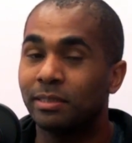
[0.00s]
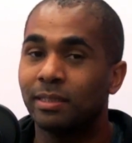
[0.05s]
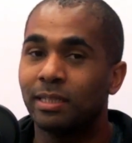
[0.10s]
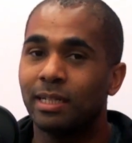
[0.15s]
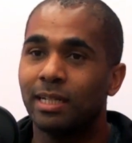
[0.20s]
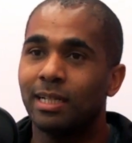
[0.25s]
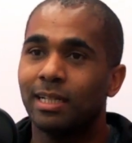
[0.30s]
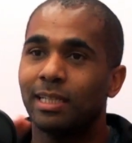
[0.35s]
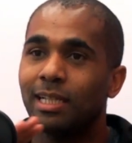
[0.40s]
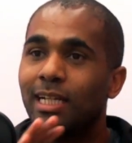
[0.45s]

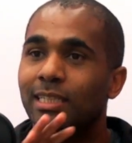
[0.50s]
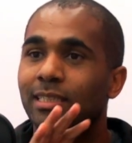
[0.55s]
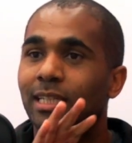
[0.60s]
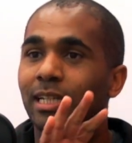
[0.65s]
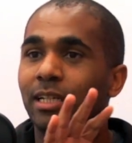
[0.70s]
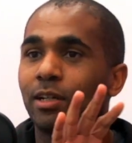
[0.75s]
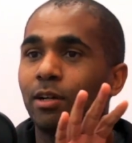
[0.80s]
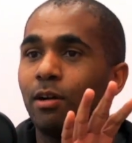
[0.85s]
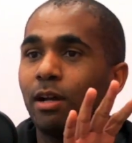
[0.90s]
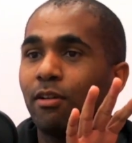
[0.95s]
Mm-hmm. That's
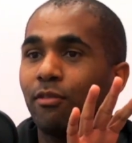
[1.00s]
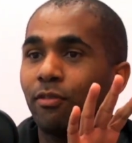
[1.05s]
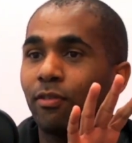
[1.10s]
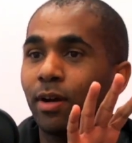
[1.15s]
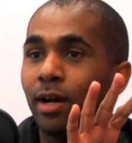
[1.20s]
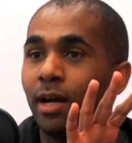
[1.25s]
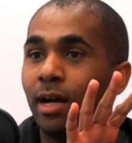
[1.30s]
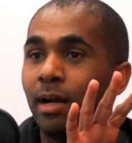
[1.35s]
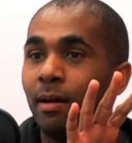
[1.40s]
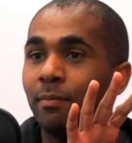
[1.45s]
like going
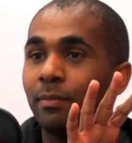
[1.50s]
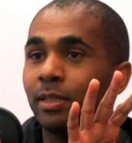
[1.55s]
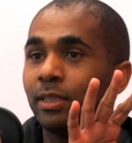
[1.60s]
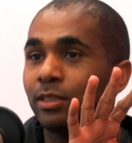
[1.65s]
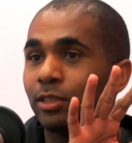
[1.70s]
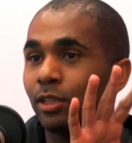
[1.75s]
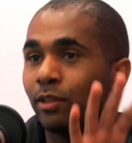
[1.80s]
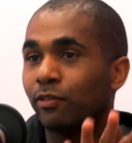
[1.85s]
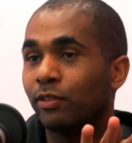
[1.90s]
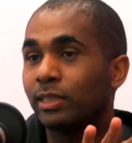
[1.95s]
from the
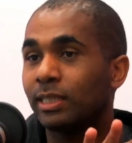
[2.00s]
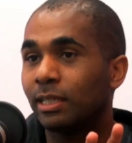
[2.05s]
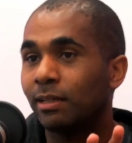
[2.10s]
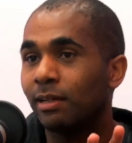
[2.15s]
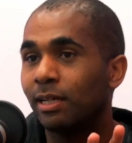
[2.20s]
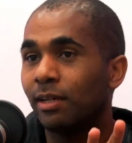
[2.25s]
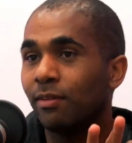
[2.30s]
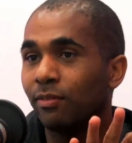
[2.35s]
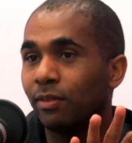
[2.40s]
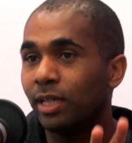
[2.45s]
surface
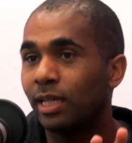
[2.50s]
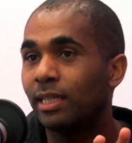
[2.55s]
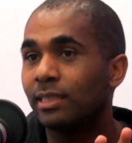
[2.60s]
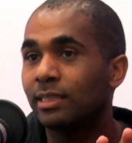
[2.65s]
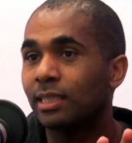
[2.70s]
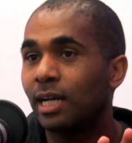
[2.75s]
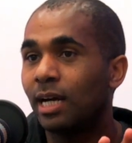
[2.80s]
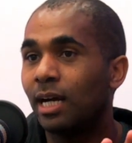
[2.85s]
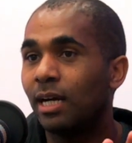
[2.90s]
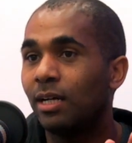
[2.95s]
area of Lake
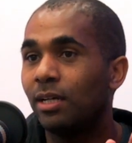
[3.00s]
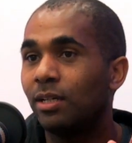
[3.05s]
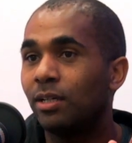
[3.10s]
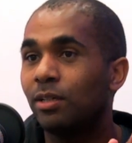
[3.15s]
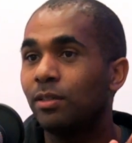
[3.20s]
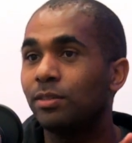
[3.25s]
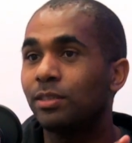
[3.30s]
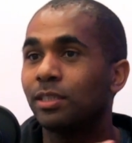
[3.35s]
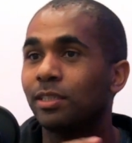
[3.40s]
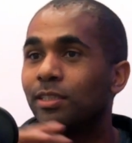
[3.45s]

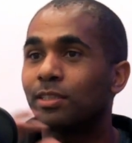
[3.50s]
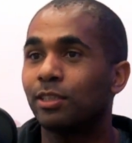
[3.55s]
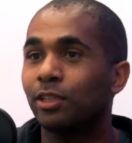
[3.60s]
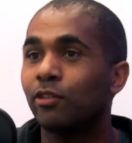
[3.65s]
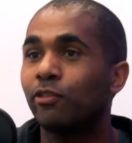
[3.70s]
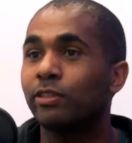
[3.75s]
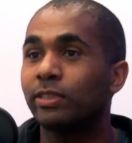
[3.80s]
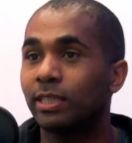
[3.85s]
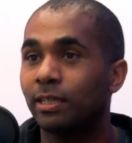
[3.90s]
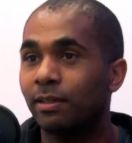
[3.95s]
Tahoe to the
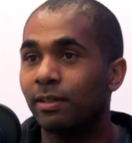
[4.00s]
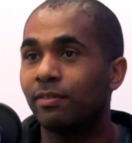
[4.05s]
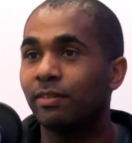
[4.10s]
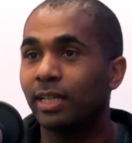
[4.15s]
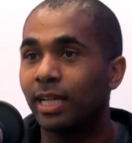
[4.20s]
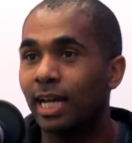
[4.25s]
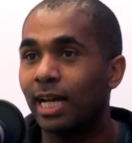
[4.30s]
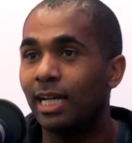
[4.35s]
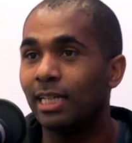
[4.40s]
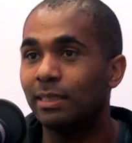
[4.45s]
surface area of
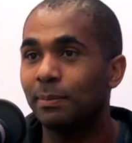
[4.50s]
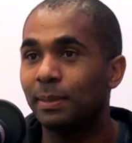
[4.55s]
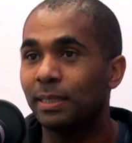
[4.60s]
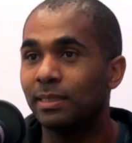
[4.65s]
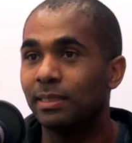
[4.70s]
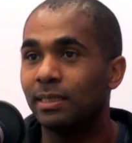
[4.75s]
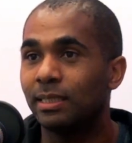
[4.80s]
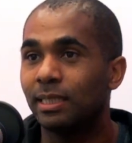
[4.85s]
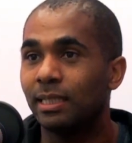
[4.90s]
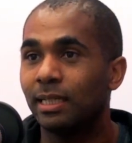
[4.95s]
the
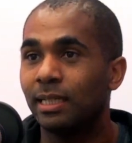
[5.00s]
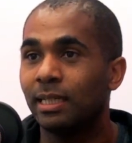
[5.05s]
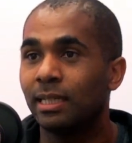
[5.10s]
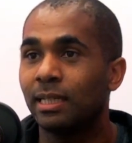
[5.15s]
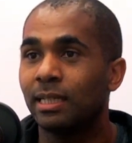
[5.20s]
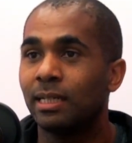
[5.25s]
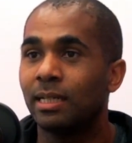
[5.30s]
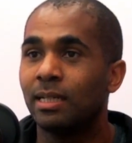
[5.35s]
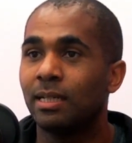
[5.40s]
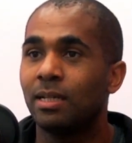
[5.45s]
Caspian Sea.
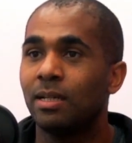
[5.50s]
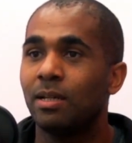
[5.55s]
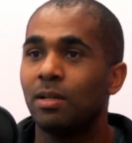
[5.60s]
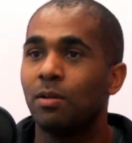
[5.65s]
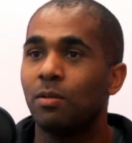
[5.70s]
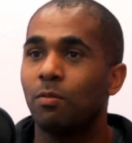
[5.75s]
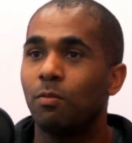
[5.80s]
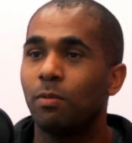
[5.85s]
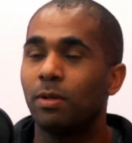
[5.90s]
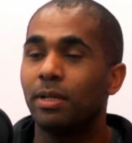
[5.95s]

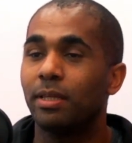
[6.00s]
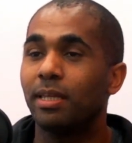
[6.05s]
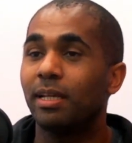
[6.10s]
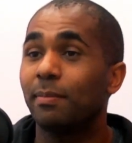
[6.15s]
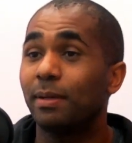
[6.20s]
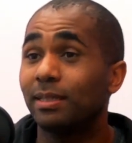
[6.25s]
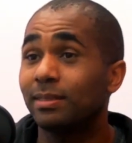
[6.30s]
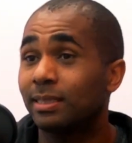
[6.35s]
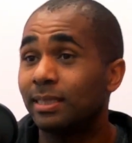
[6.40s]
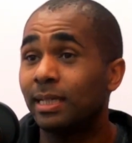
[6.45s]
When you think
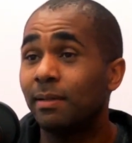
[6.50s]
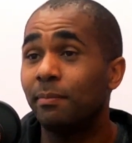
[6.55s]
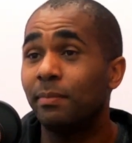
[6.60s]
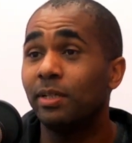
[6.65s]
about 10